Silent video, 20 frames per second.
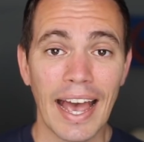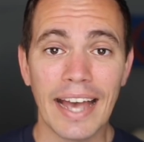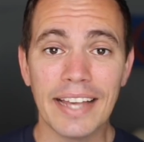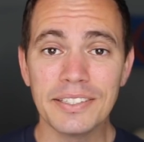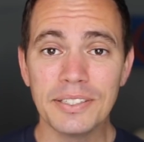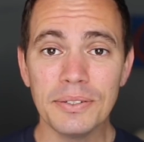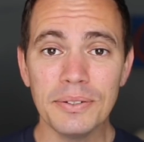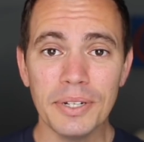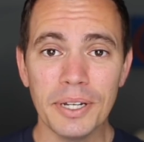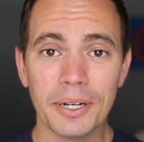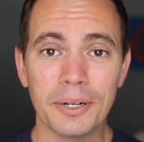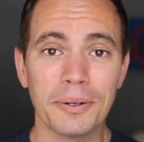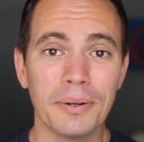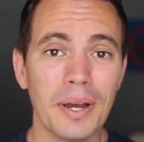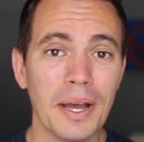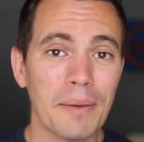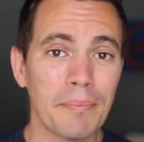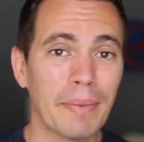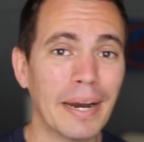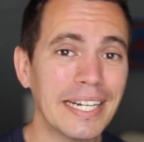As you know,
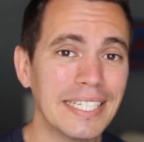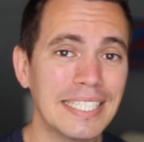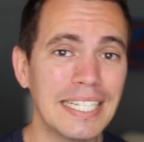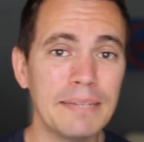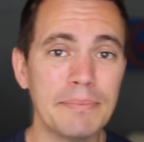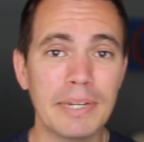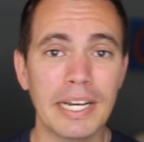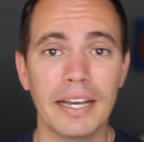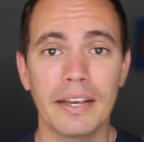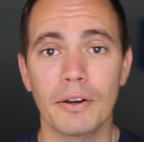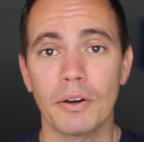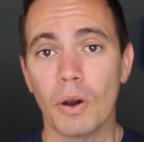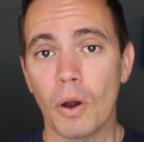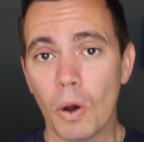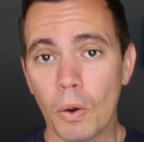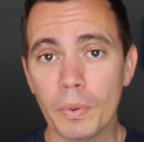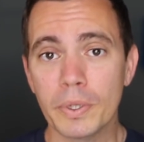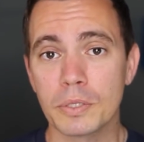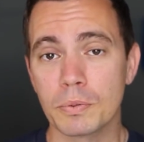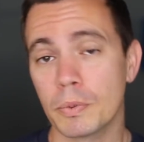my team and I are
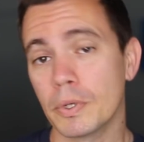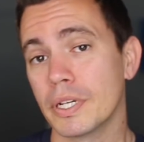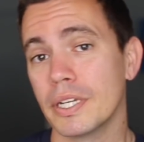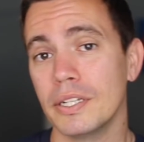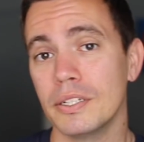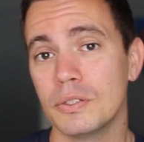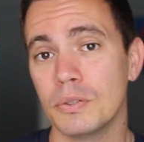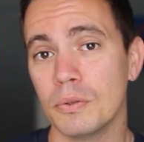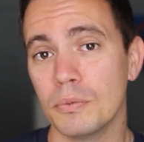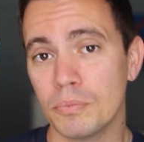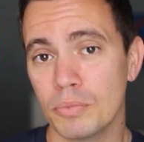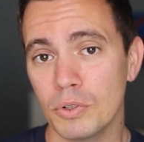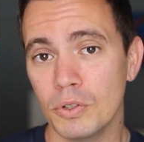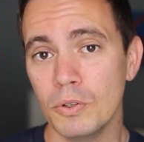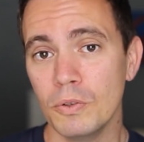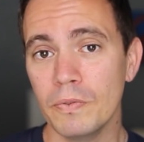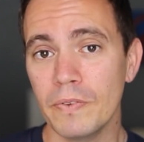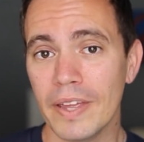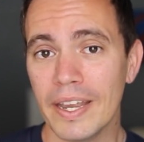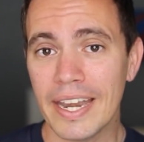always working to
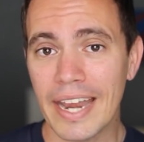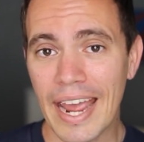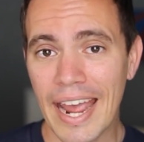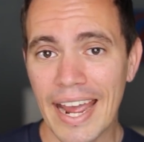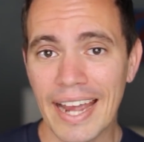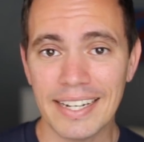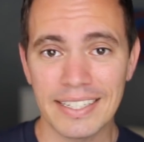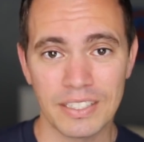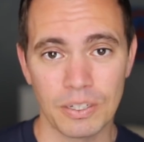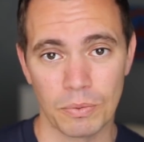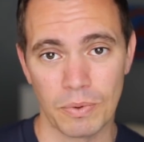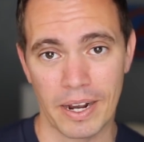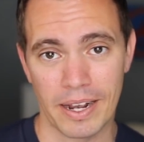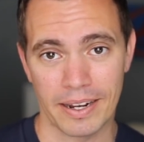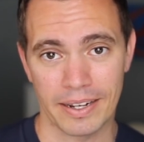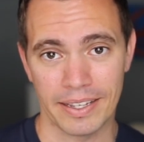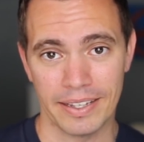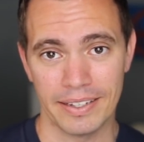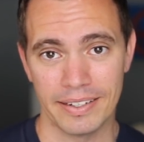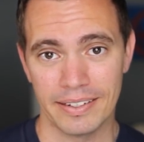improve and add to
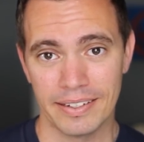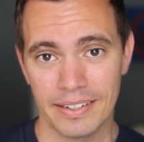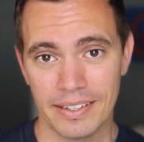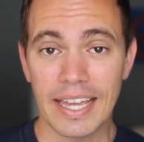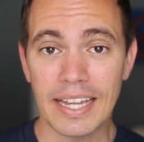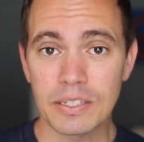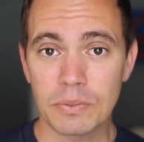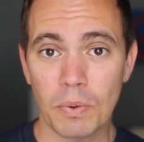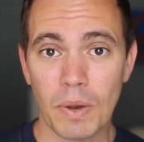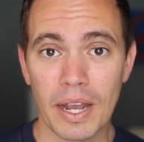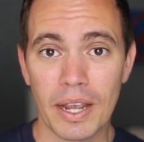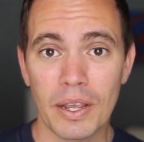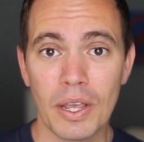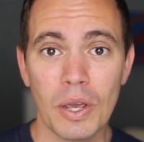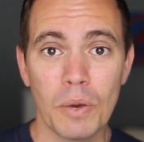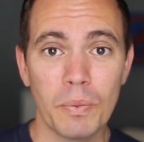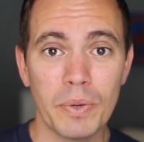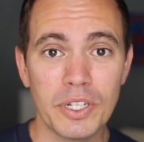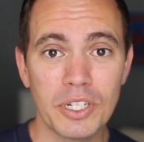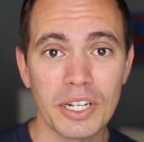Rocket. That's why
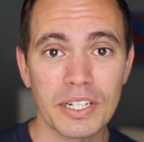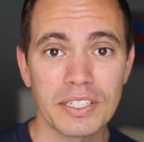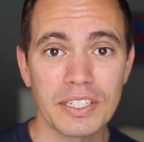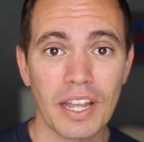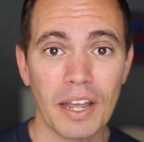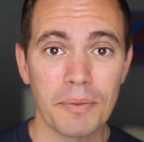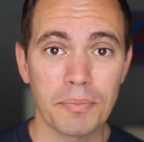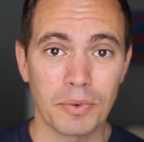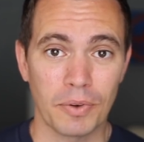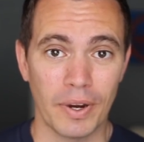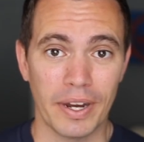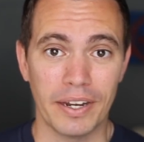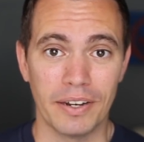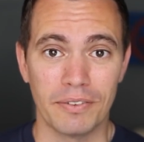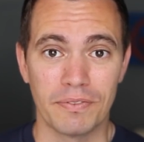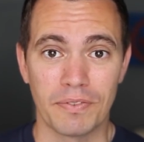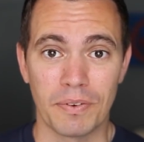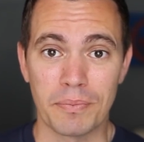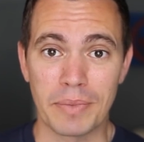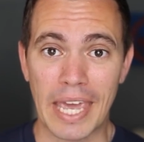we just
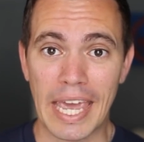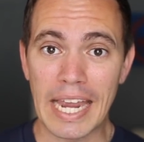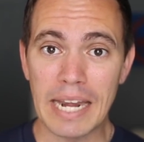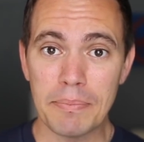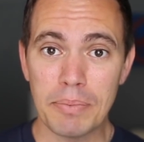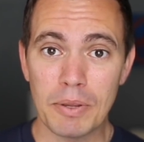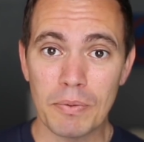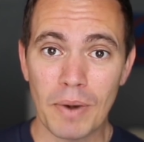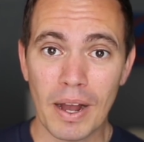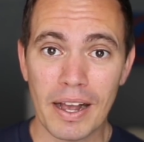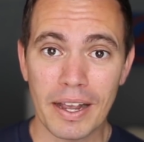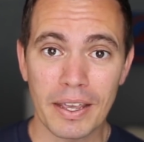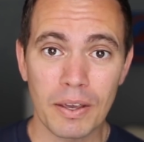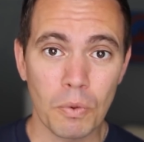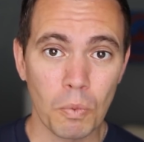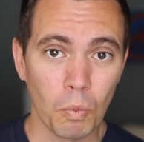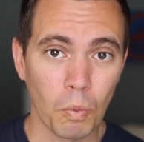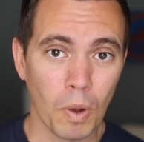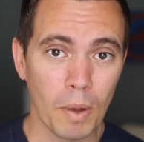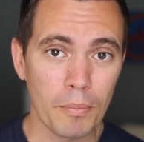upgraded from KDP
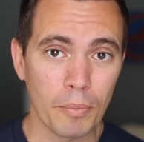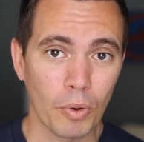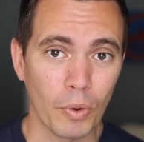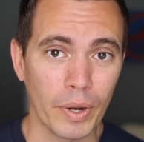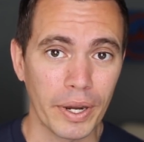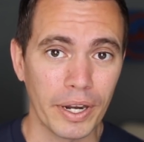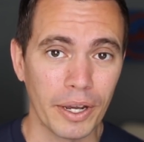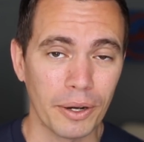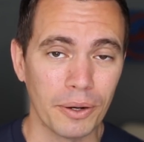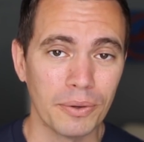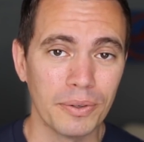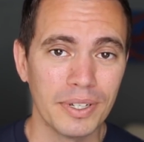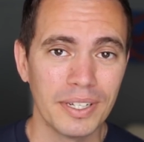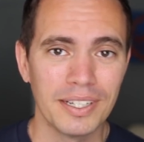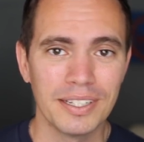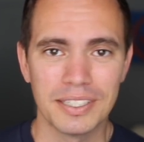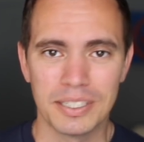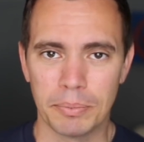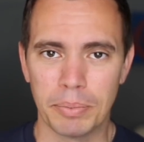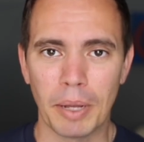Rocket 1.0
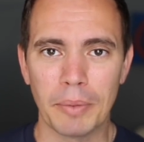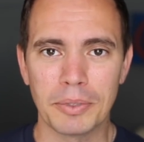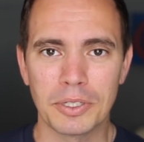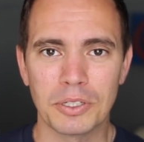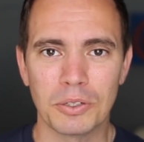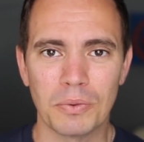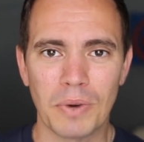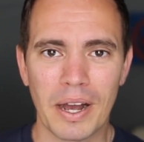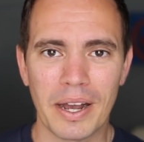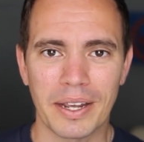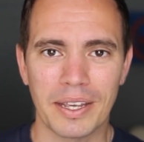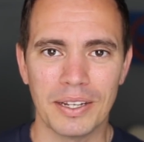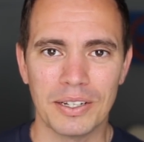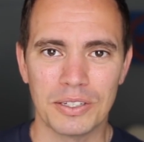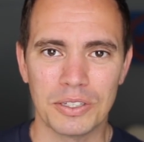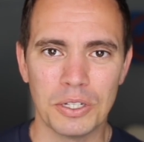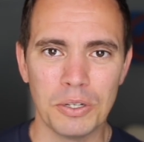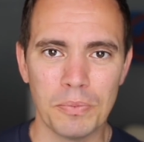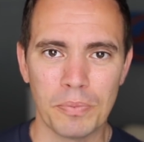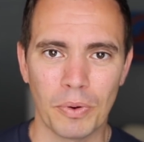to Publisher
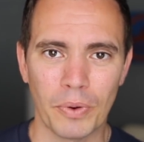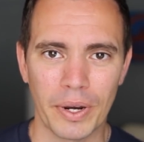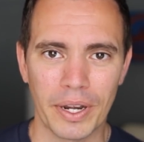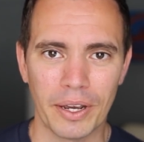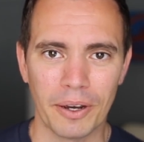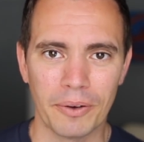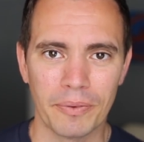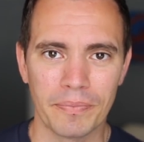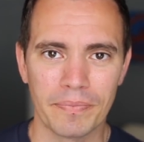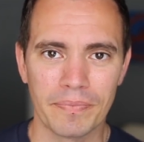Rocket 2.0.